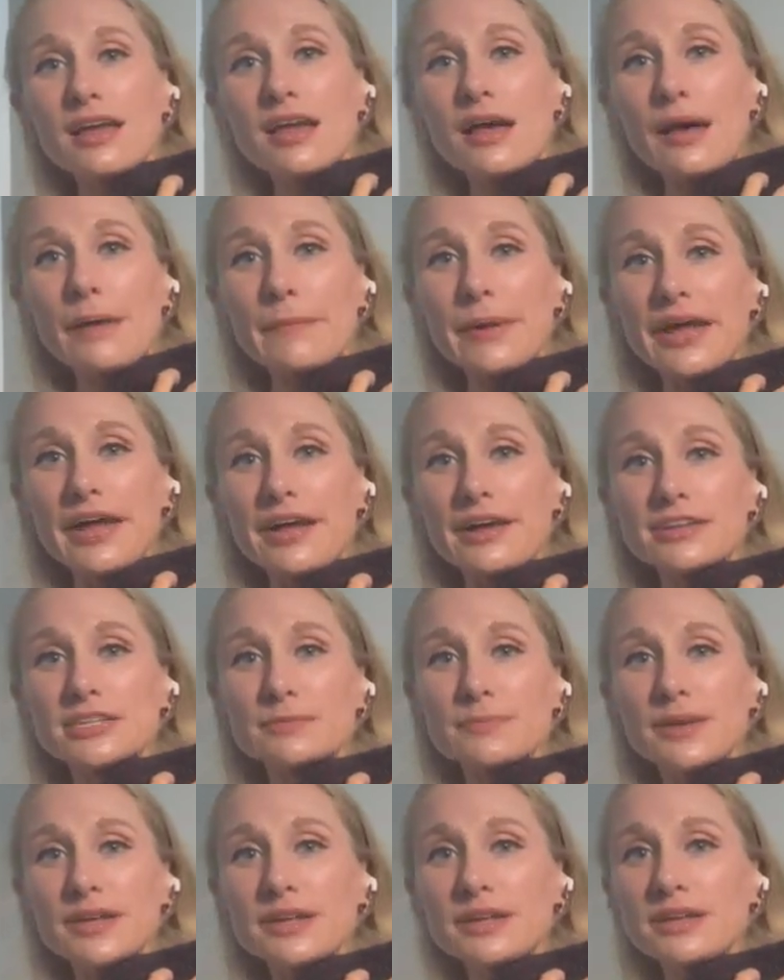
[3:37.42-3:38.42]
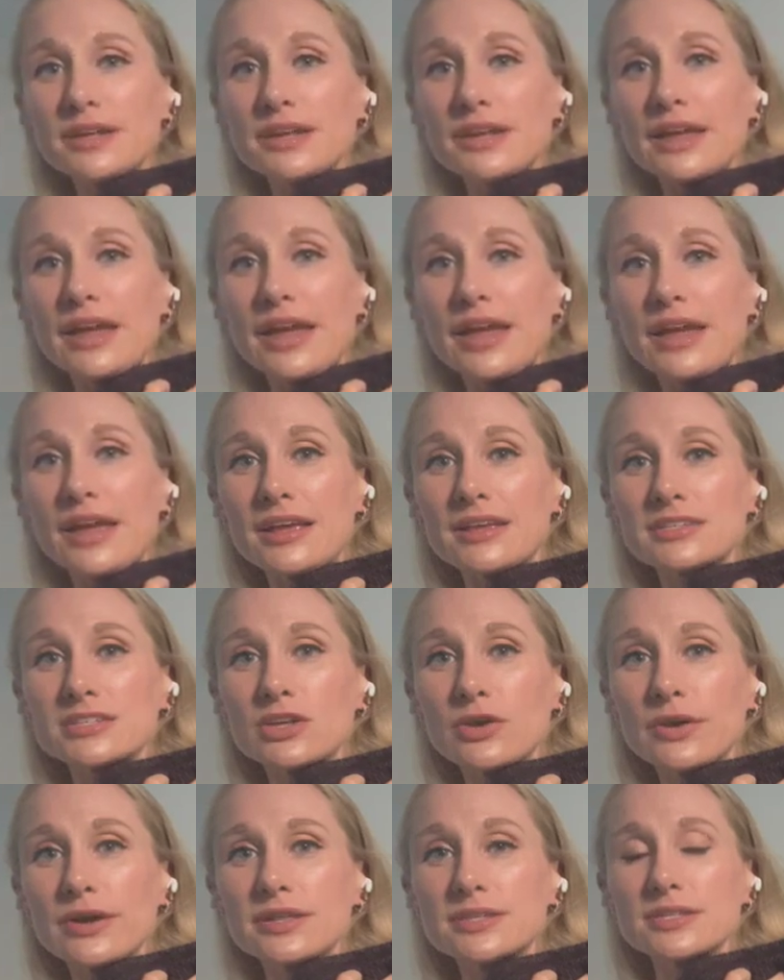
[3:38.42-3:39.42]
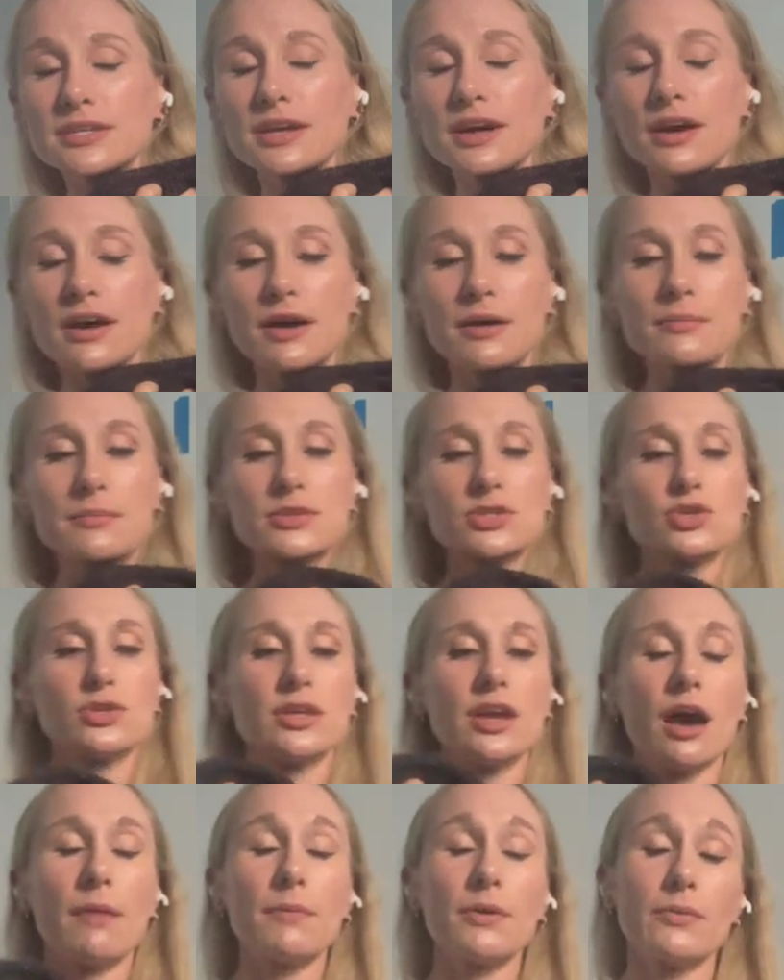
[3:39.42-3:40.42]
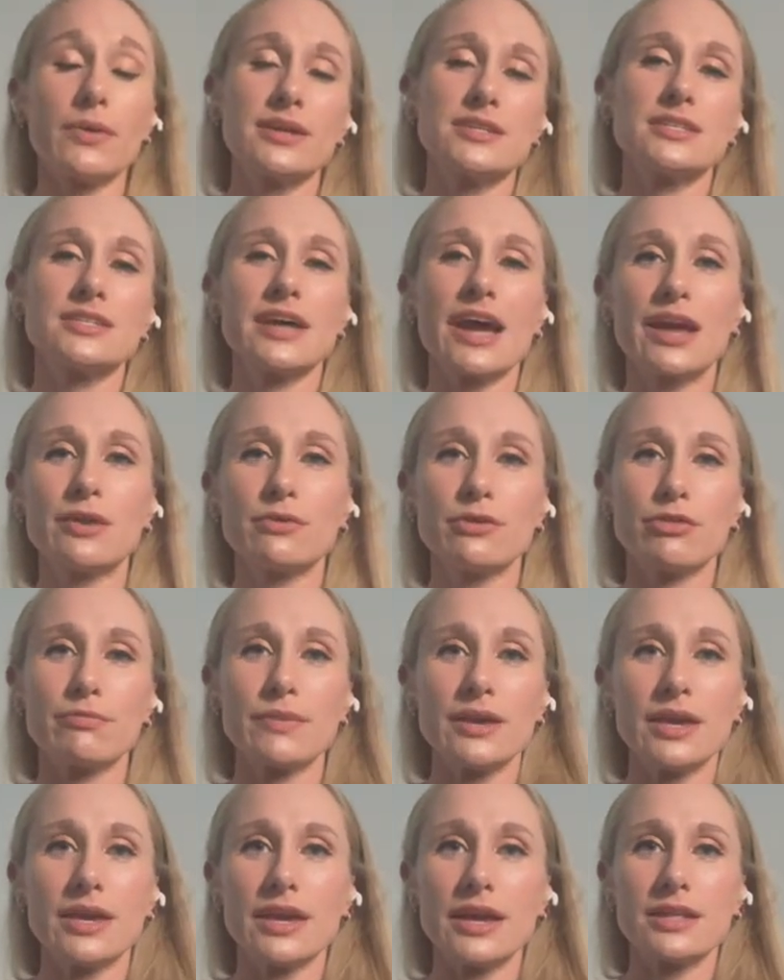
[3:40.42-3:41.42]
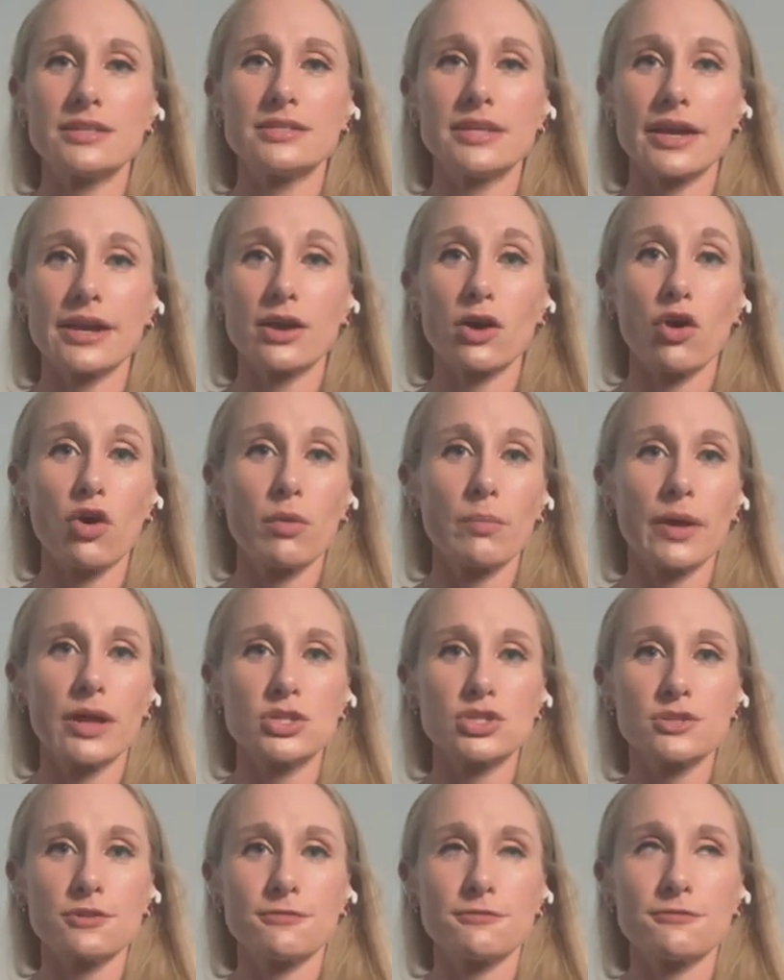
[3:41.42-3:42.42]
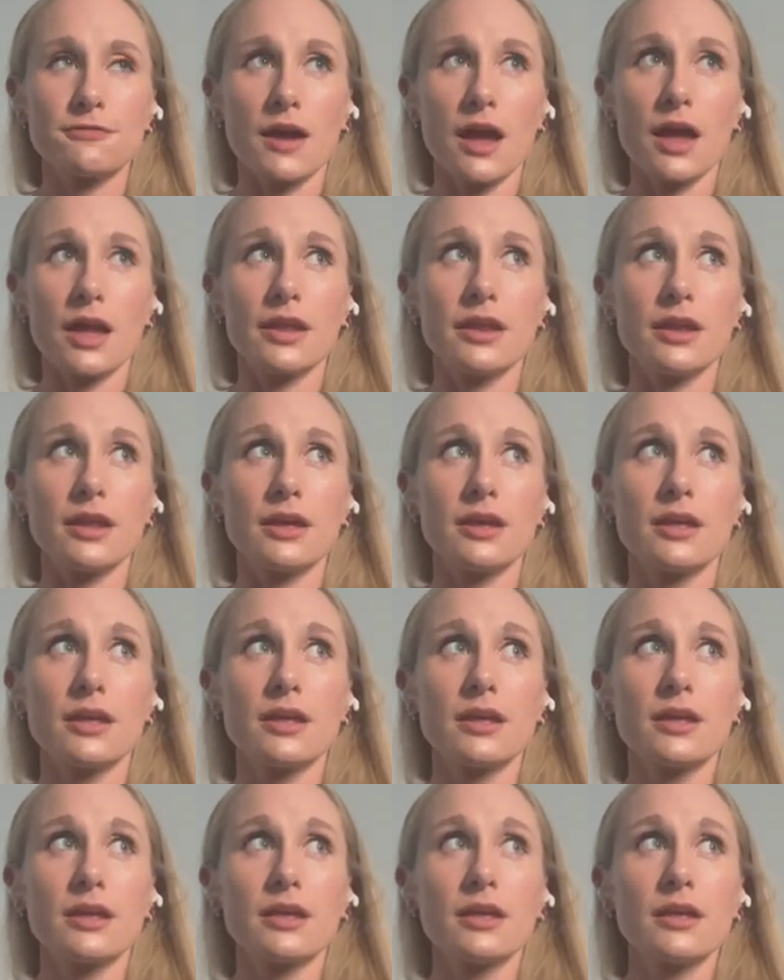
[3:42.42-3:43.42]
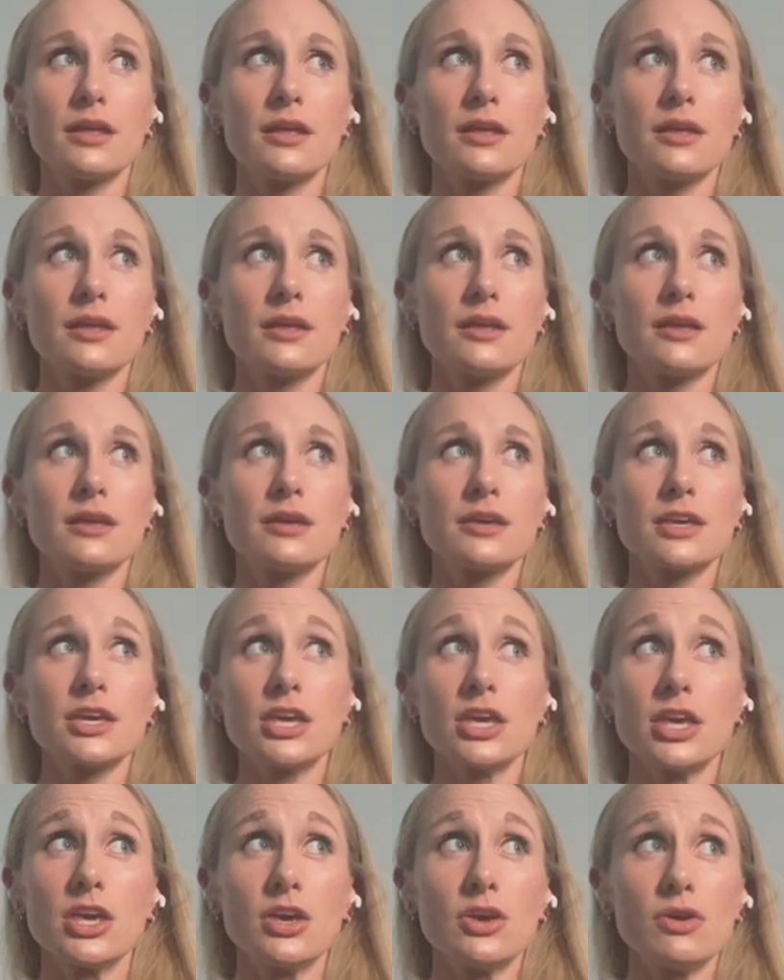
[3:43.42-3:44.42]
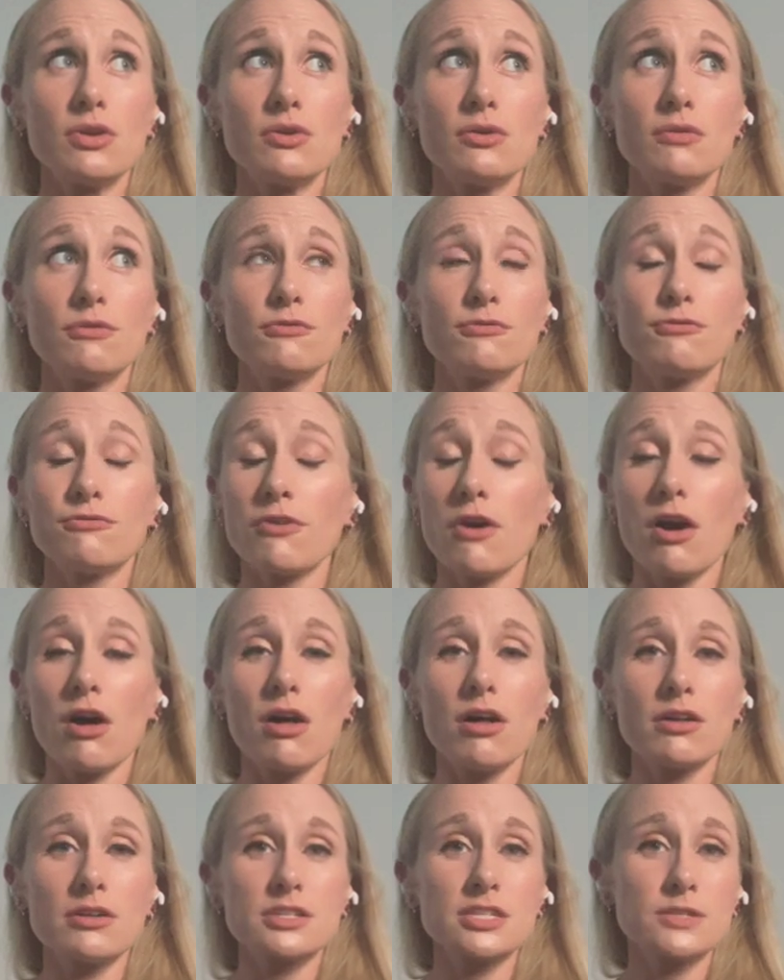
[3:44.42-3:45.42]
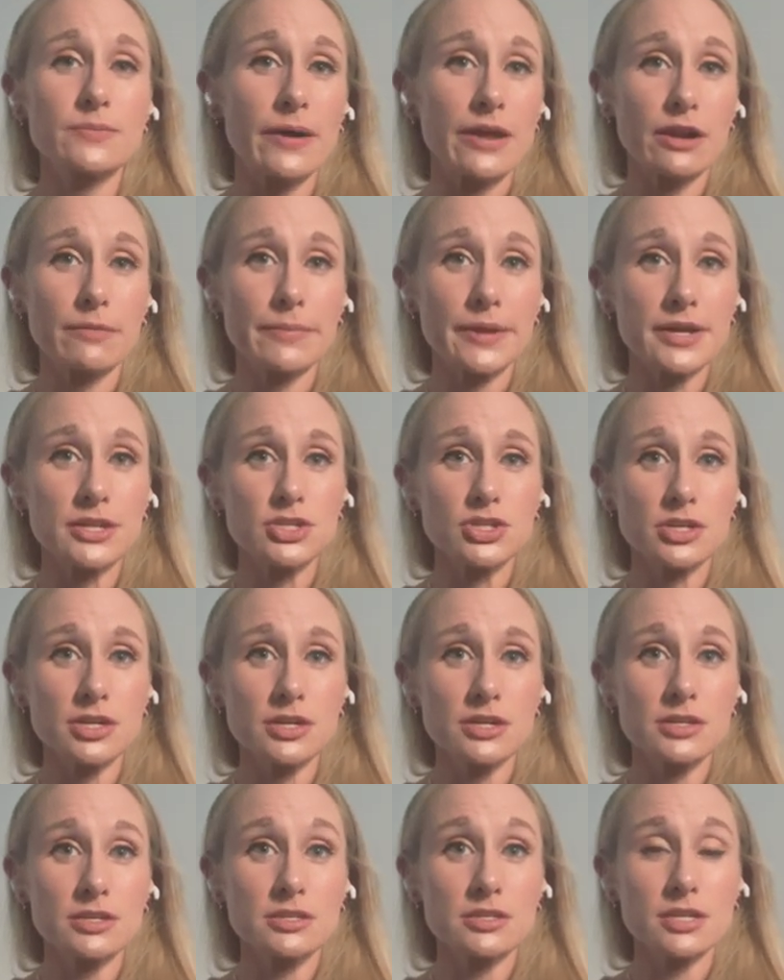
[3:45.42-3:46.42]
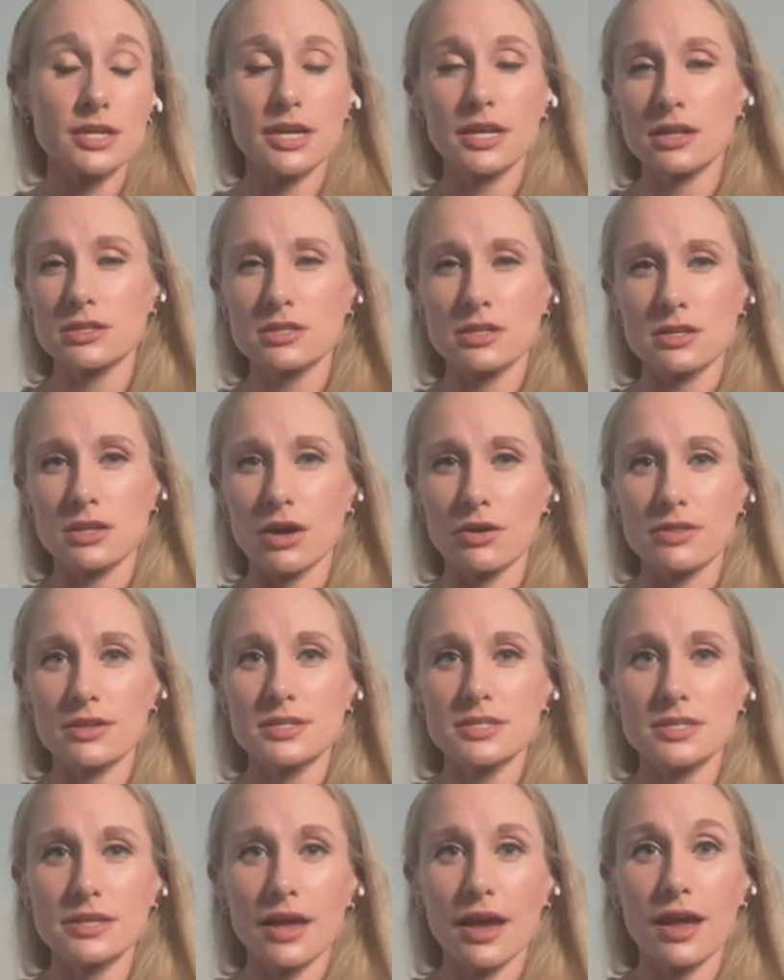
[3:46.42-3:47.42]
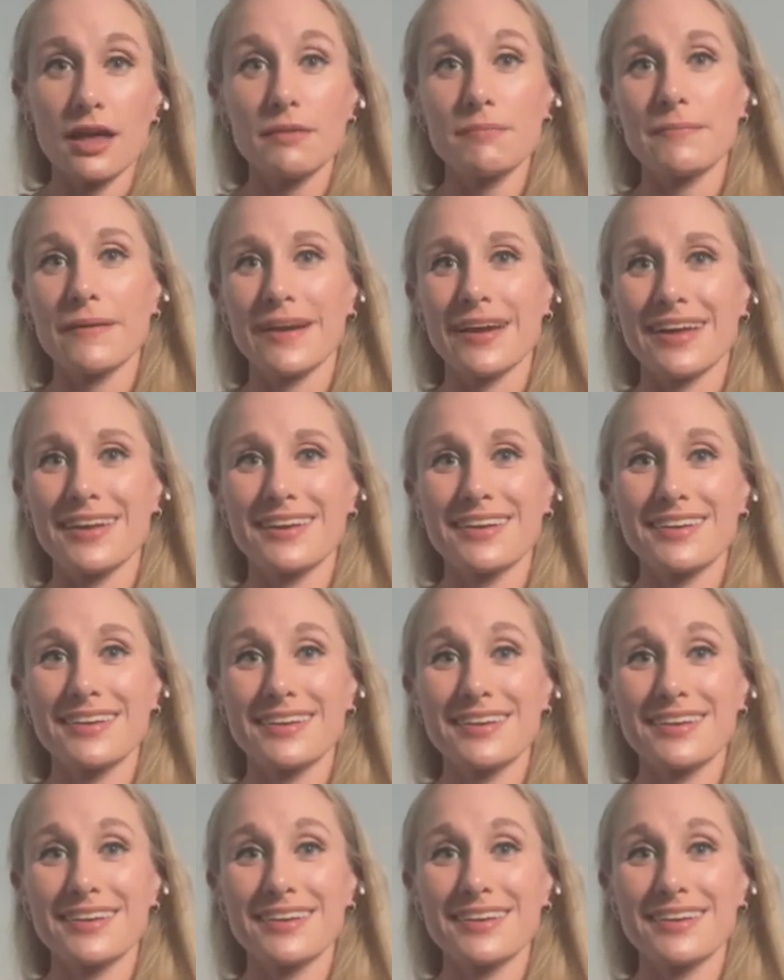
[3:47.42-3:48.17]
my husband is going to come to the Upper West Side with me and take a whole bunch of fun, cute fall sweater pictures. He doesn't know this yet, but